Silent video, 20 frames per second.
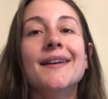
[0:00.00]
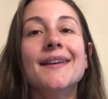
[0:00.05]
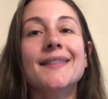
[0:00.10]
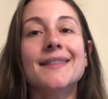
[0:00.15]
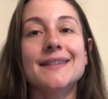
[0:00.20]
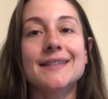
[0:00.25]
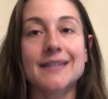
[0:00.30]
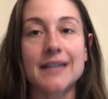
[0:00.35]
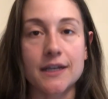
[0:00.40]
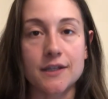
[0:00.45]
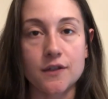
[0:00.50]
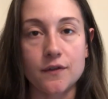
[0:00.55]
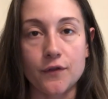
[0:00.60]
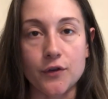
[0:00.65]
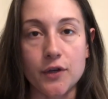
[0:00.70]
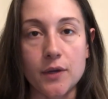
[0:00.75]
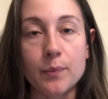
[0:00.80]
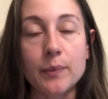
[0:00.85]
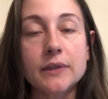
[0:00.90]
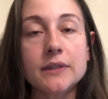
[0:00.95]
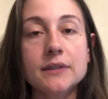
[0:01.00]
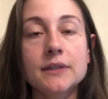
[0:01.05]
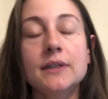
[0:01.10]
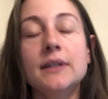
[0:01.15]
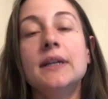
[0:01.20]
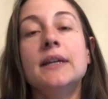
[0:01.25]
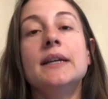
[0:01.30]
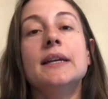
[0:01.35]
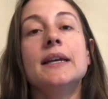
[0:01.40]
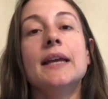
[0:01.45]
the size of your nipple
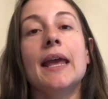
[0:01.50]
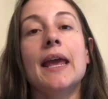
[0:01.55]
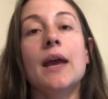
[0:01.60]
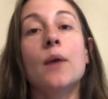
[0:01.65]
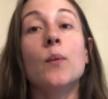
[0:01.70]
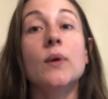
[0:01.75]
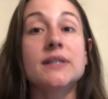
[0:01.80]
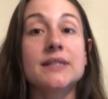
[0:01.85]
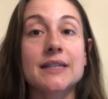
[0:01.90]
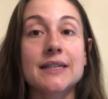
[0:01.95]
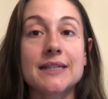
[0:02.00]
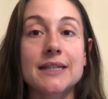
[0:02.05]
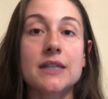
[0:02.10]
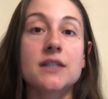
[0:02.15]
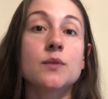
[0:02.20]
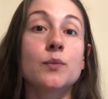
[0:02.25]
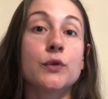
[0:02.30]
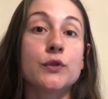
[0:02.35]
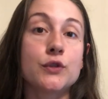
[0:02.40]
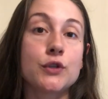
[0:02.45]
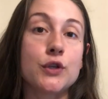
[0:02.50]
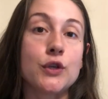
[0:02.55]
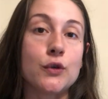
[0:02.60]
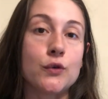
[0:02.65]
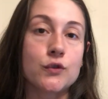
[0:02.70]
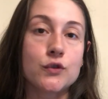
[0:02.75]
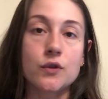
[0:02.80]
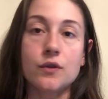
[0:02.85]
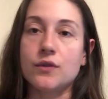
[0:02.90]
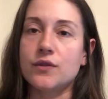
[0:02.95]
and what's accessible to you.
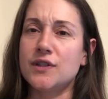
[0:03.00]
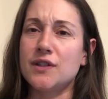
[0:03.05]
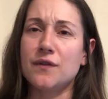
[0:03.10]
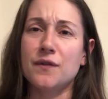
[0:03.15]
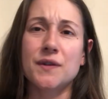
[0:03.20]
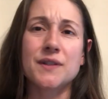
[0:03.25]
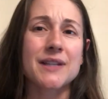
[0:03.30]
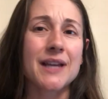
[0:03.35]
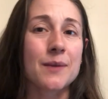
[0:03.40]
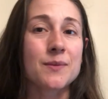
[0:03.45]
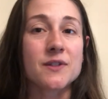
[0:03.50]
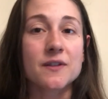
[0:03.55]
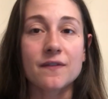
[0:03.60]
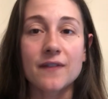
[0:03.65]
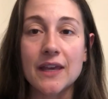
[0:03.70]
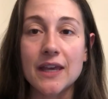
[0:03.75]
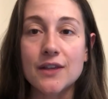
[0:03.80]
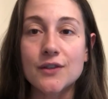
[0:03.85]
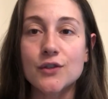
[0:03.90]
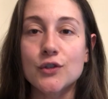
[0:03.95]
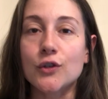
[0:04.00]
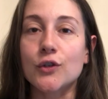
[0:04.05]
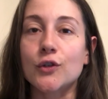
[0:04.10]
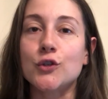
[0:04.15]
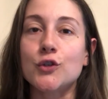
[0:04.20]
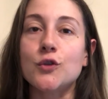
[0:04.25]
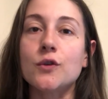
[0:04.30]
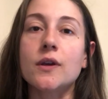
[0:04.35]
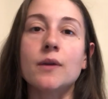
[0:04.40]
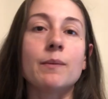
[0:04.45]
So there's different types of inserts.
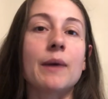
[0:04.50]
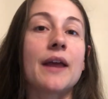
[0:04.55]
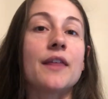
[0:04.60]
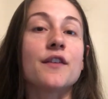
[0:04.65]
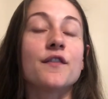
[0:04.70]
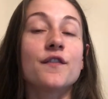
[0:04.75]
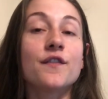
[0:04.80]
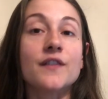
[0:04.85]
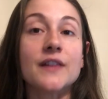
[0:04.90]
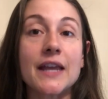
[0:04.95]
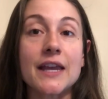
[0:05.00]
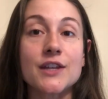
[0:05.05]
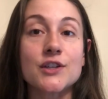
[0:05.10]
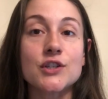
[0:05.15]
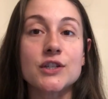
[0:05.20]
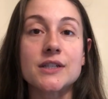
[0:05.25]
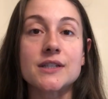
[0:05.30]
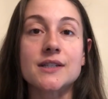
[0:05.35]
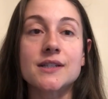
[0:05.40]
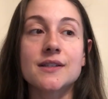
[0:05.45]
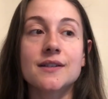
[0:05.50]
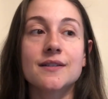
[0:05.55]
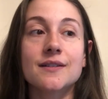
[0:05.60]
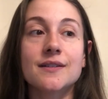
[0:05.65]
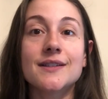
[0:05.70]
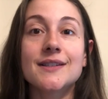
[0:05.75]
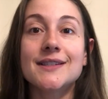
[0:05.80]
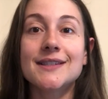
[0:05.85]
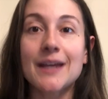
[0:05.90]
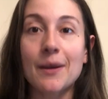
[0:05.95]
You can buy the flanges
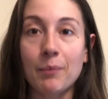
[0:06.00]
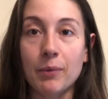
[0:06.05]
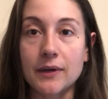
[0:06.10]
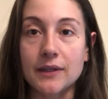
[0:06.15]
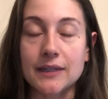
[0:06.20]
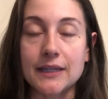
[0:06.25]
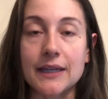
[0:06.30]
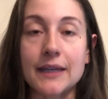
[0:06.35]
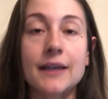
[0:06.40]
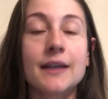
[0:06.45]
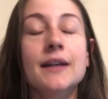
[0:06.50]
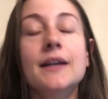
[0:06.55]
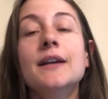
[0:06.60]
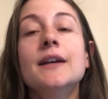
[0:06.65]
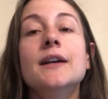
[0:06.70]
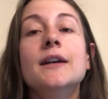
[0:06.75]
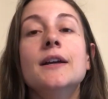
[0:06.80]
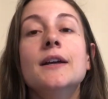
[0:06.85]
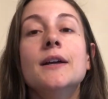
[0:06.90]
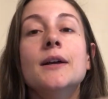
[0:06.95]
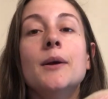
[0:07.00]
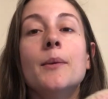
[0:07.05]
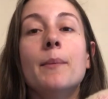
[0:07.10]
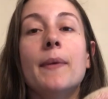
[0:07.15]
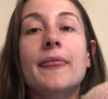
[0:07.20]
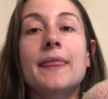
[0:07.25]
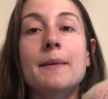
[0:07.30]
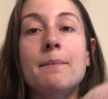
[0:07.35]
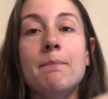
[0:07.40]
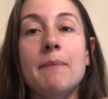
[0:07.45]
separately. But
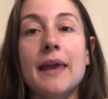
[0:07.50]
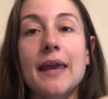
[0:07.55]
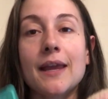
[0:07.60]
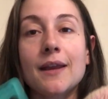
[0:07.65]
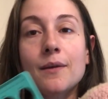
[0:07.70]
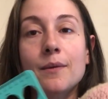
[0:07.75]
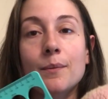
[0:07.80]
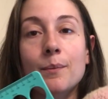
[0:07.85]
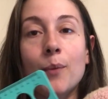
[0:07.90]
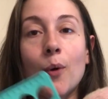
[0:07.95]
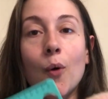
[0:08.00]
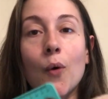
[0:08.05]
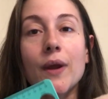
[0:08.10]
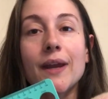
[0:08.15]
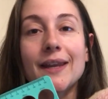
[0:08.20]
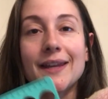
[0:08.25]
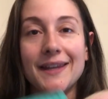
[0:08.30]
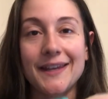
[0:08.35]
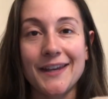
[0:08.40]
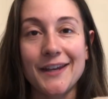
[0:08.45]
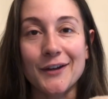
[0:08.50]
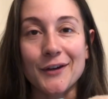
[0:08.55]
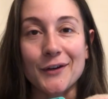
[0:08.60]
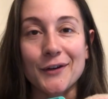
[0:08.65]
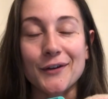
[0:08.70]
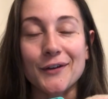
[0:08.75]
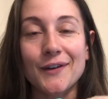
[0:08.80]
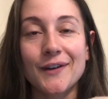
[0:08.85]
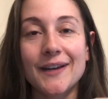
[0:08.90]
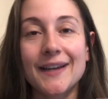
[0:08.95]
the main point
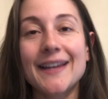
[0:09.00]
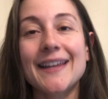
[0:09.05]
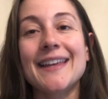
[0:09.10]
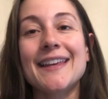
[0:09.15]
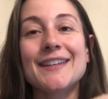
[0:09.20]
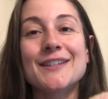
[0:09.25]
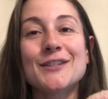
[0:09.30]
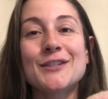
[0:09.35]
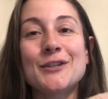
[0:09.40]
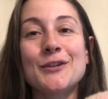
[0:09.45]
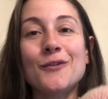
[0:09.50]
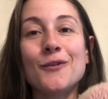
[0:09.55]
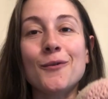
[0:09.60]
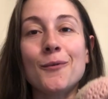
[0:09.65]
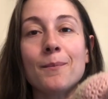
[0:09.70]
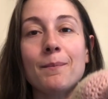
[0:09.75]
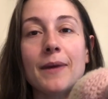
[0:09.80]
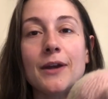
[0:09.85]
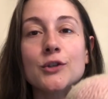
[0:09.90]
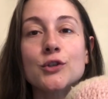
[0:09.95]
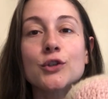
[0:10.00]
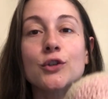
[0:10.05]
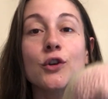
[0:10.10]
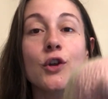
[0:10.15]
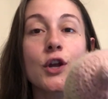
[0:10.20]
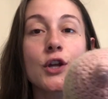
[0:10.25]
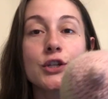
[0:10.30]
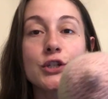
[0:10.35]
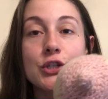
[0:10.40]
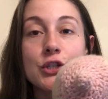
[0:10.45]
here is to measure
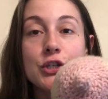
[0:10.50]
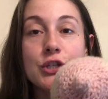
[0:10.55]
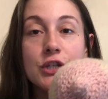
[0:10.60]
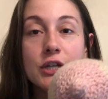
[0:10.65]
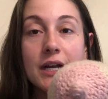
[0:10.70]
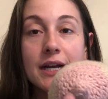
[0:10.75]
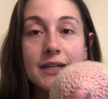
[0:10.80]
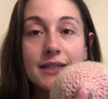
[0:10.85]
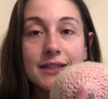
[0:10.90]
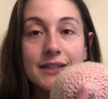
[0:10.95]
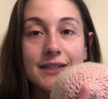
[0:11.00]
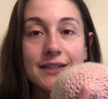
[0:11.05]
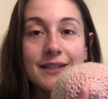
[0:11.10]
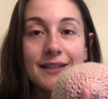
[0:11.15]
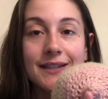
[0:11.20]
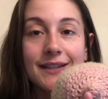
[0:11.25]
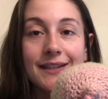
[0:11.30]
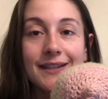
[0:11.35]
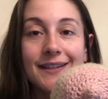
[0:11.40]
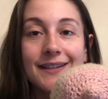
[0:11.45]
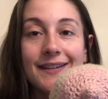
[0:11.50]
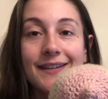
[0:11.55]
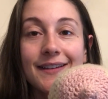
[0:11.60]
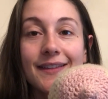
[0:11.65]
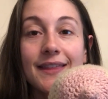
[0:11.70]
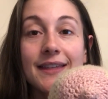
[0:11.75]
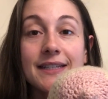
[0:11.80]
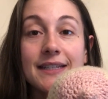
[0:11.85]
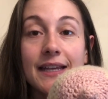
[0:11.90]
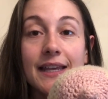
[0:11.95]
just
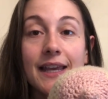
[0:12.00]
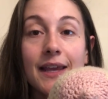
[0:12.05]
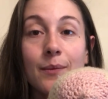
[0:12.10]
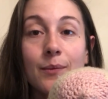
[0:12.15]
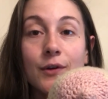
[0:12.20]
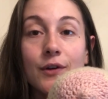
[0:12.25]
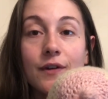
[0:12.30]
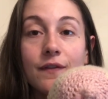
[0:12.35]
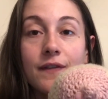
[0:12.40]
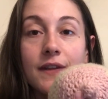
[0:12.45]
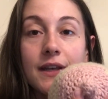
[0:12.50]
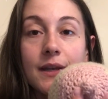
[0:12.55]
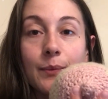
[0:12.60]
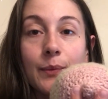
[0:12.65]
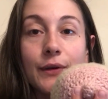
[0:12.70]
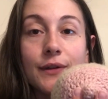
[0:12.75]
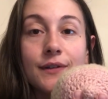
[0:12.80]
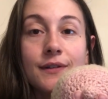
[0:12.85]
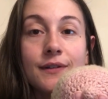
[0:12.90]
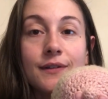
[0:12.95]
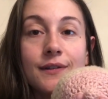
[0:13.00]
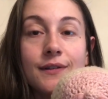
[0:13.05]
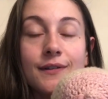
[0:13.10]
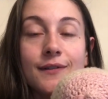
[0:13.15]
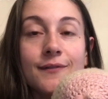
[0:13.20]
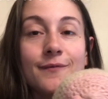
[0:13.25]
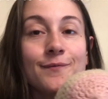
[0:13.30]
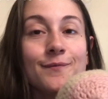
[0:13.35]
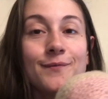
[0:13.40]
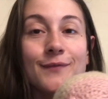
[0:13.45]
the diameter of the nipple,
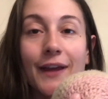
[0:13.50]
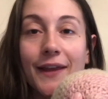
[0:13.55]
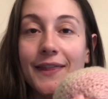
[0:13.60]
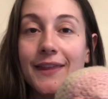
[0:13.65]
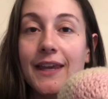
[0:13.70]
not the